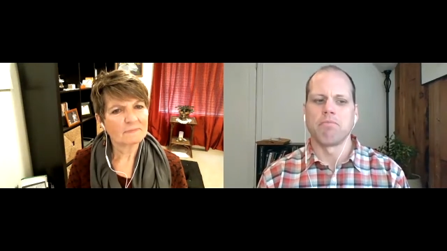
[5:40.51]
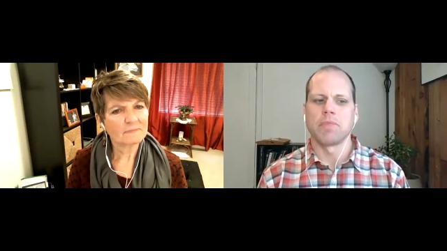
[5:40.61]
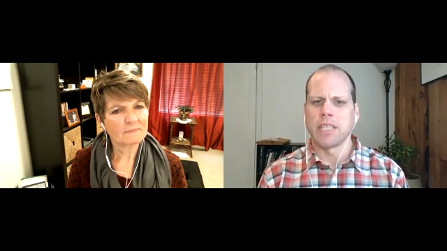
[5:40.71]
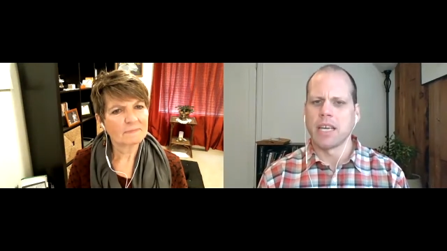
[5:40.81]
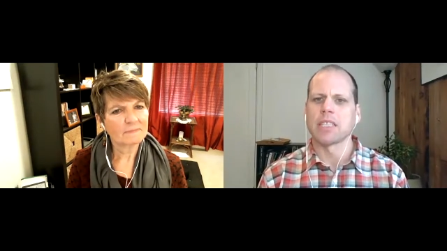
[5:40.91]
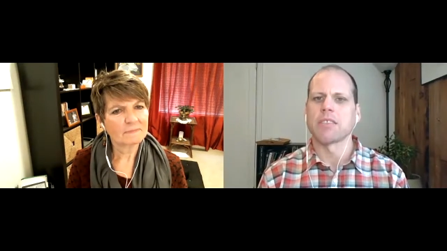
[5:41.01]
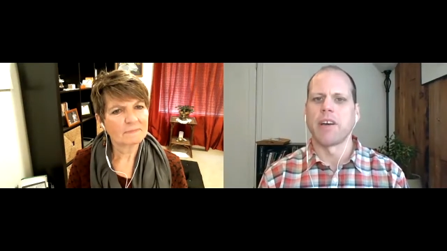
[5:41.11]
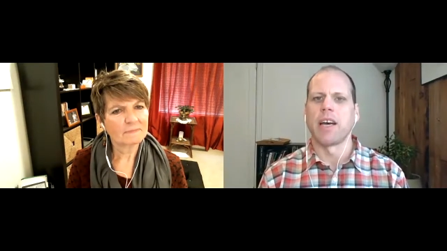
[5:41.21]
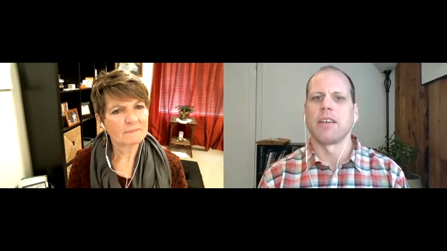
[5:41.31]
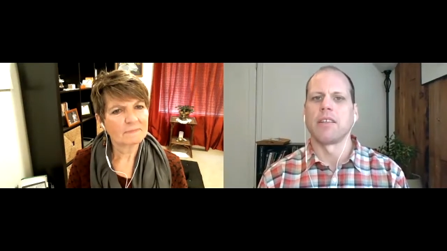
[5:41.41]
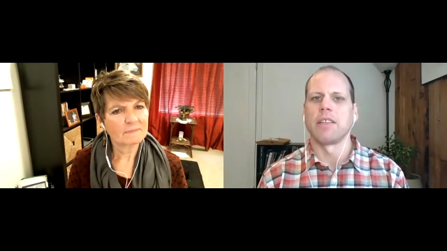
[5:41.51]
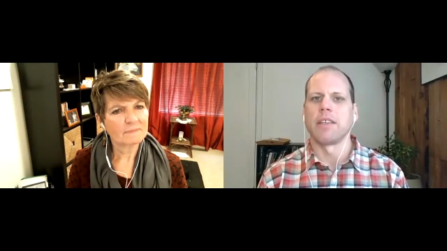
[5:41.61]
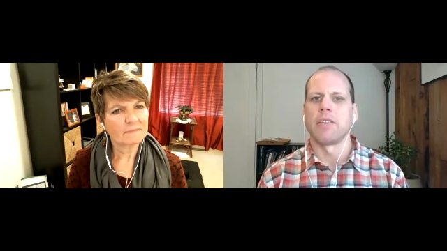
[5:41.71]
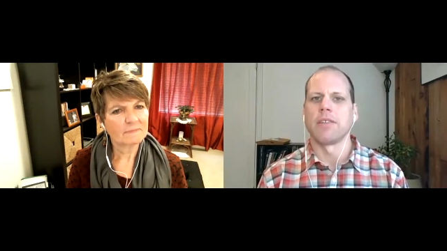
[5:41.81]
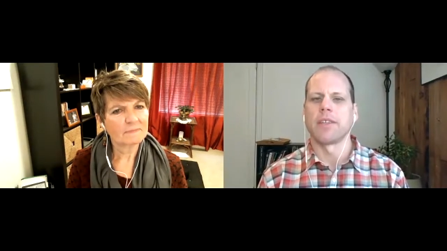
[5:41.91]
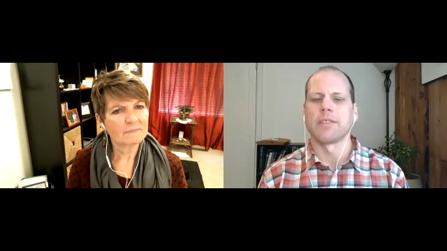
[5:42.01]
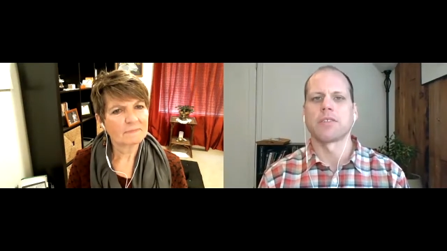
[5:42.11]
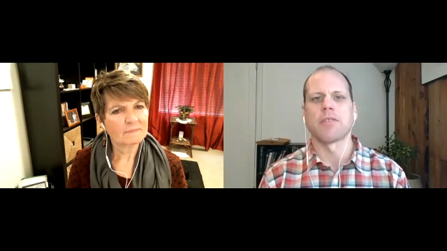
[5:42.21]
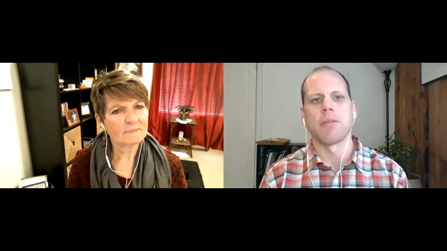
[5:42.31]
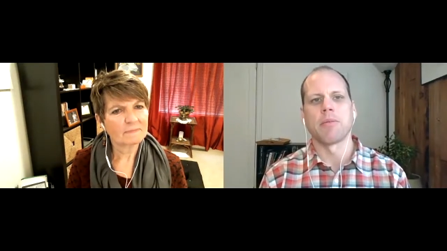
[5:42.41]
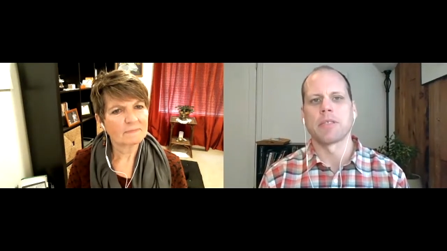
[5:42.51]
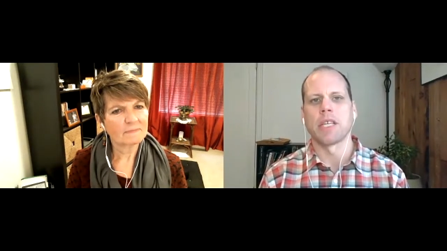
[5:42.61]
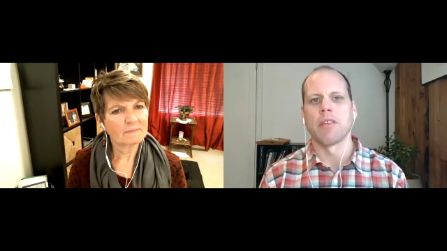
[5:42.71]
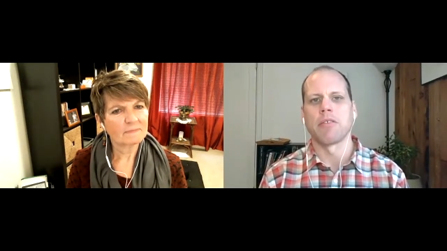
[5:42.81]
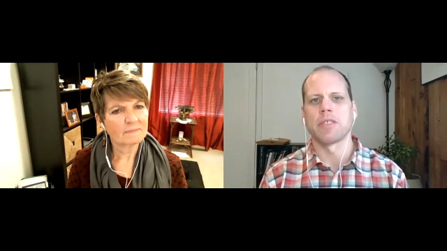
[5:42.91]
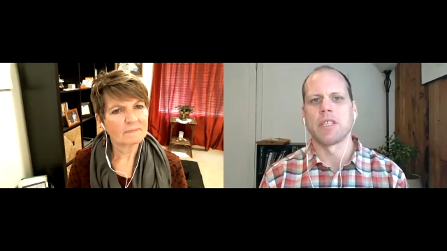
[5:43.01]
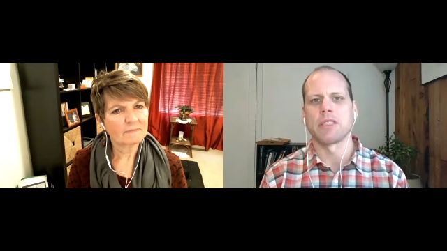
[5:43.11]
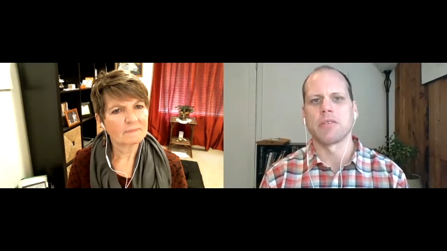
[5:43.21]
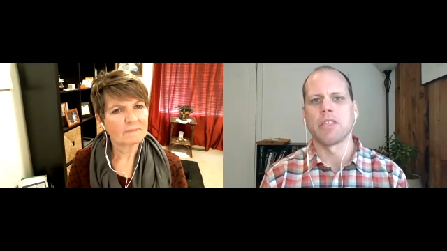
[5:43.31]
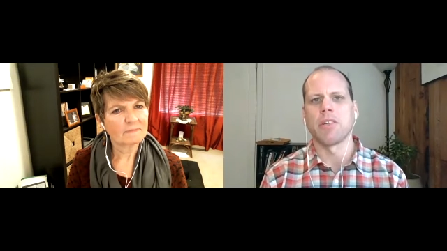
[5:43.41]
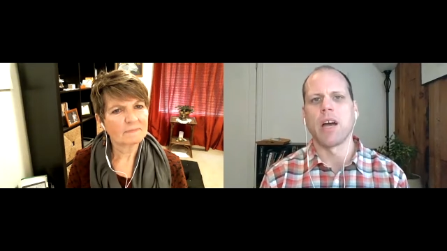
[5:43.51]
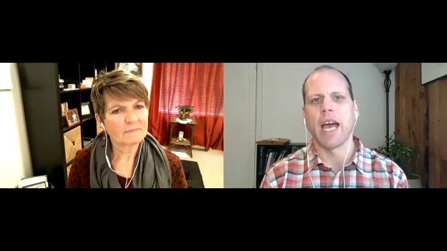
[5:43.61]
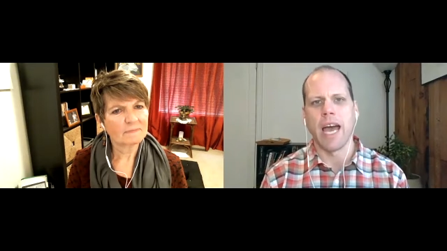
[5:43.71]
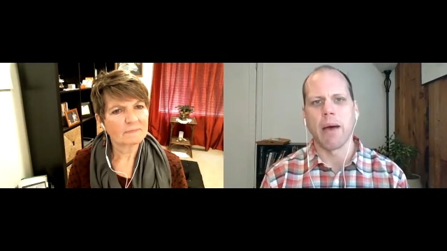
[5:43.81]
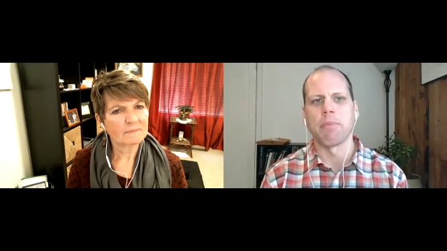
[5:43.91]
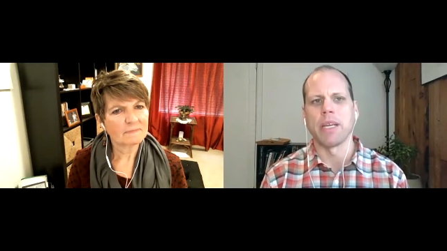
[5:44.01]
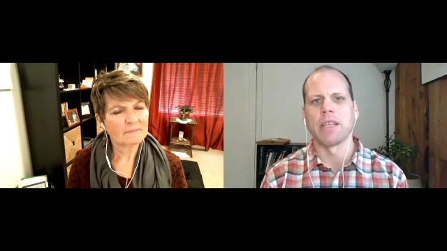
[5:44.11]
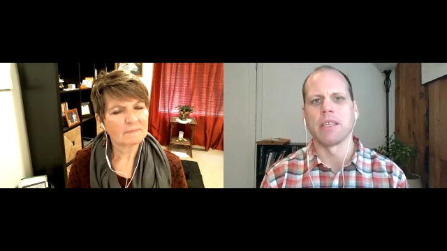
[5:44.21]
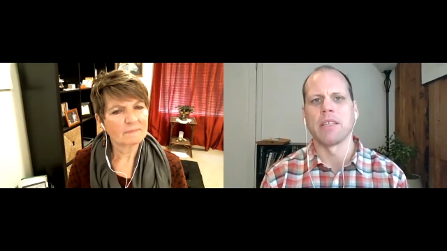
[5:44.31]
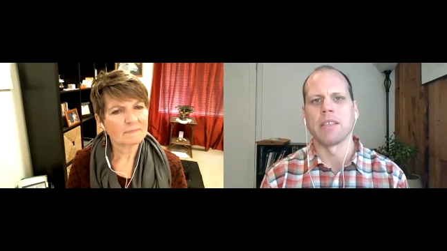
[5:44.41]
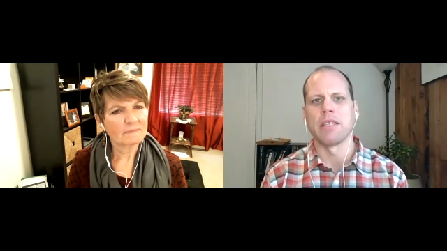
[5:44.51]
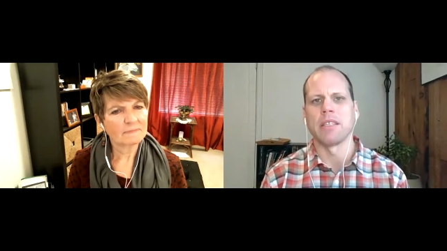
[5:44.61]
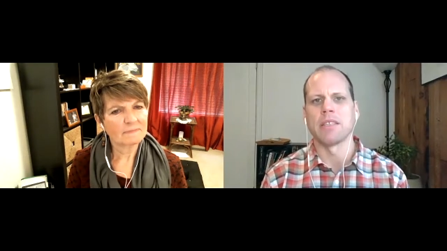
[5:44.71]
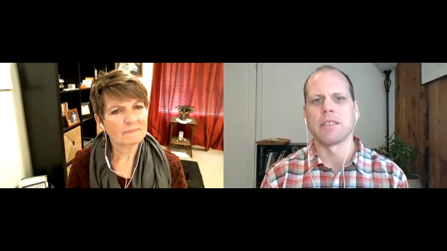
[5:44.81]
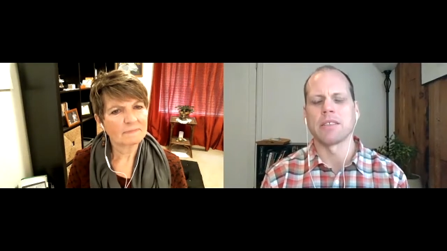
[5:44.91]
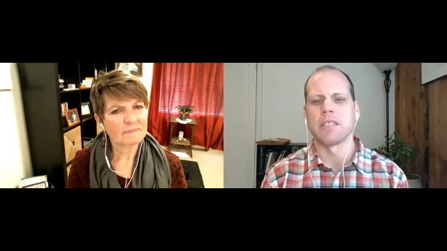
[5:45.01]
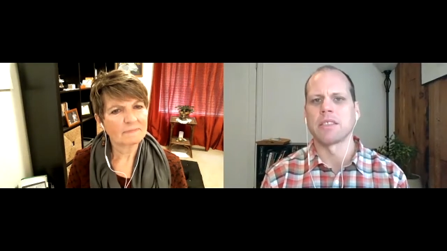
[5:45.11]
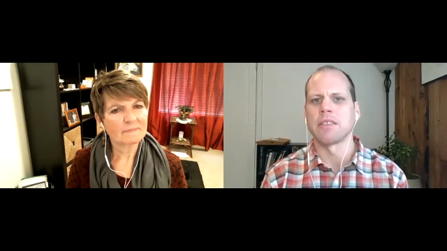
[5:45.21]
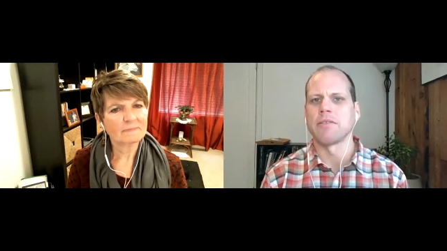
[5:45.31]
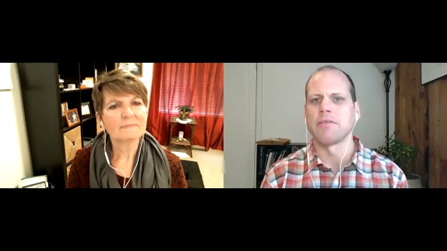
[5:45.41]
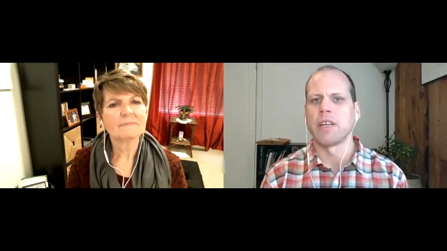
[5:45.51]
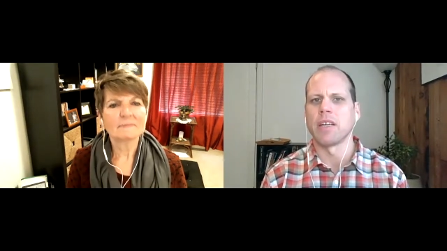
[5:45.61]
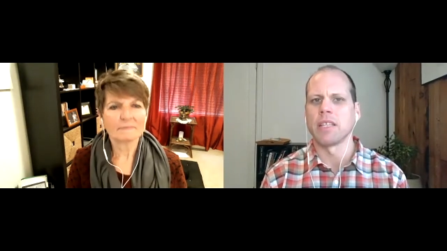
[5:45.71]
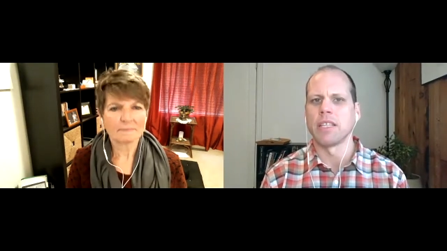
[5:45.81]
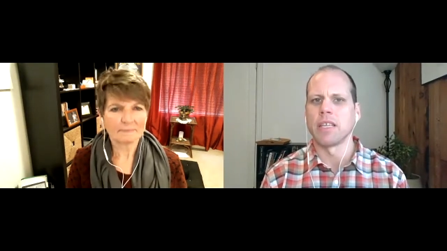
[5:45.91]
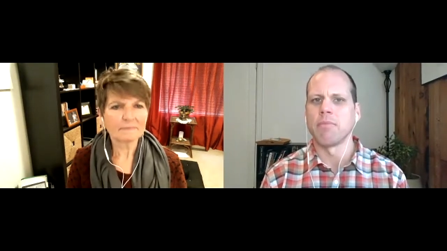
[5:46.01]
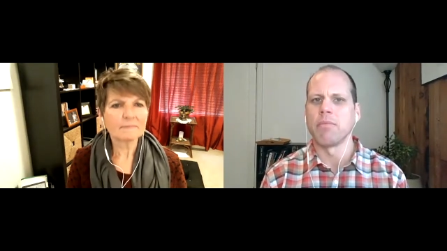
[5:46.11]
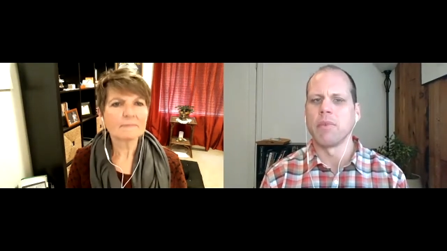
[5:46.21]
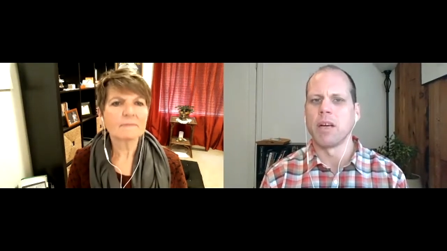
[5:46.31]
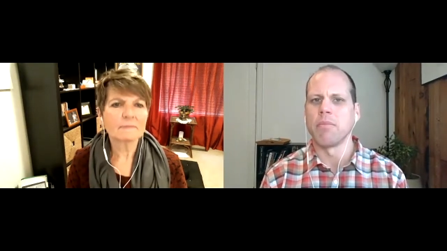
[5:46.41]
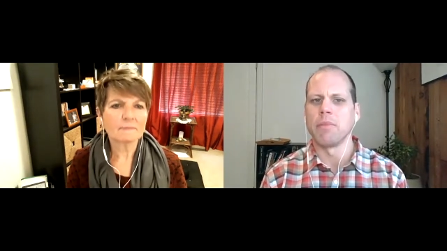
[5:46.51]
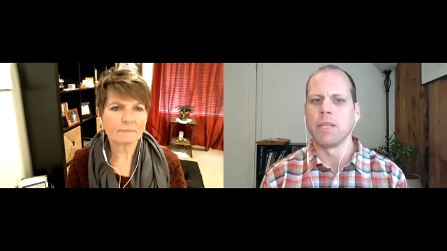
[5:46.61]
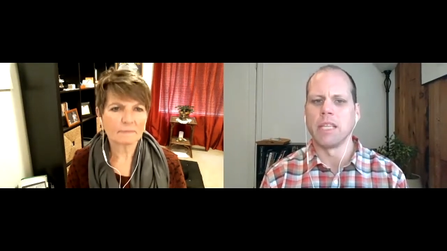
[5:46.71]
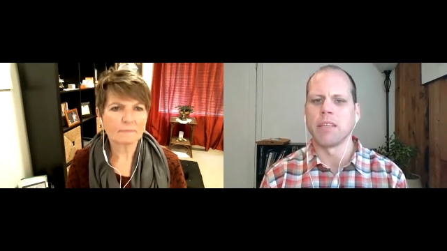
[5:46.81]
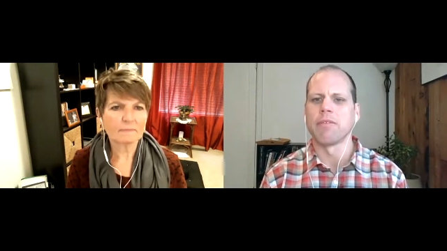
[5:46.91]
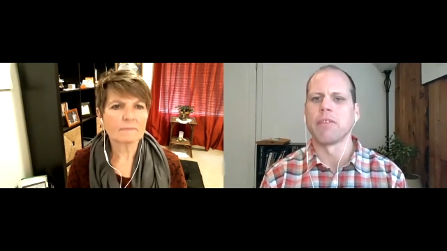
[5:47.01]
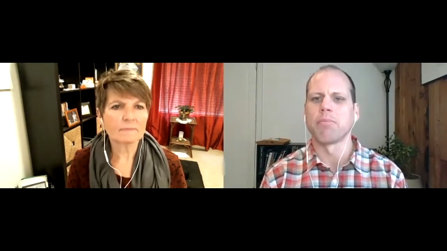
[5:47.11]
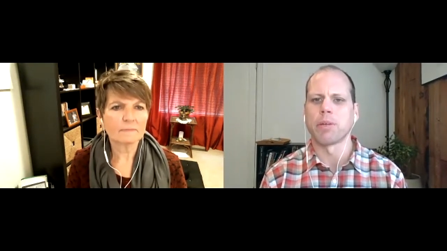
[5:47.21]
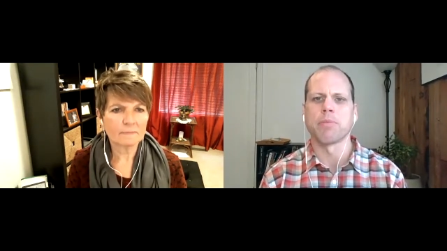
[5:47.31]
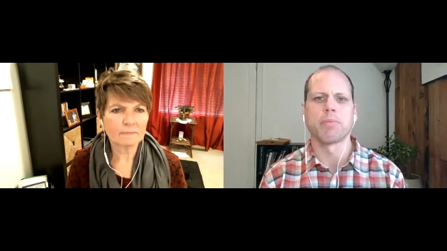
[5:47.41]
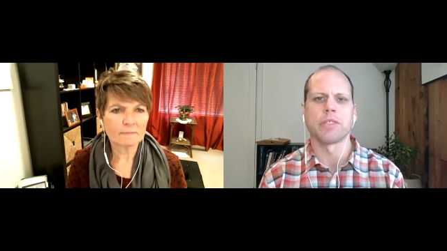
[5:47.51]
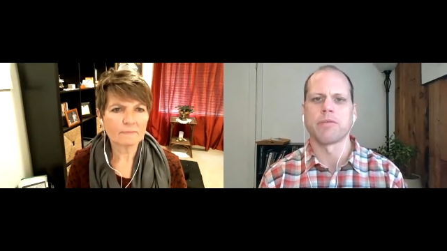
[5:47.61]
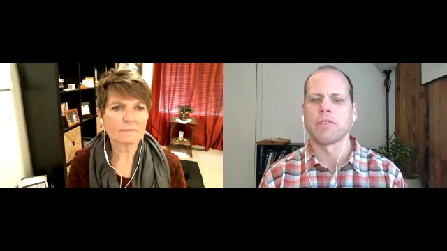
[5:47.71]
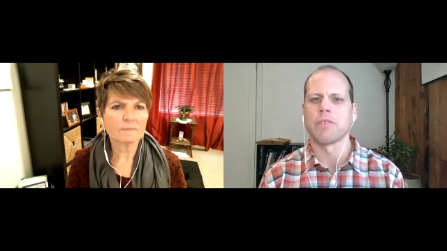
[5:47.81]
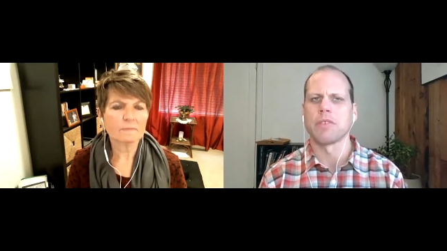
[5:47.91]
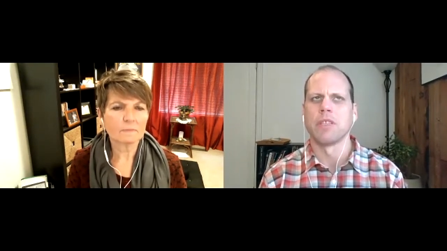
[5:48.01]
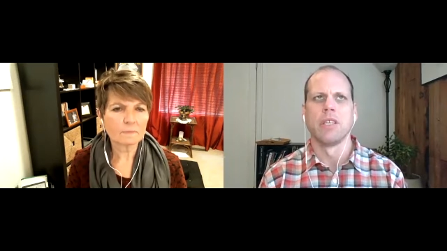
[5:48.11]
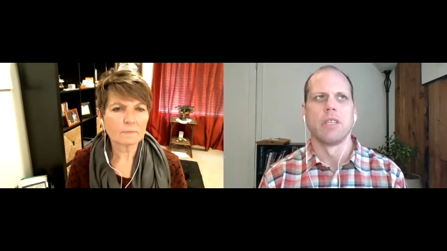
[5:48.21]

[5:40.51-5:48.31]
Speaker 1: satisfied you know they describe themselves as you know happy in a in a sense of uh, leading a, a, meaningful purposeful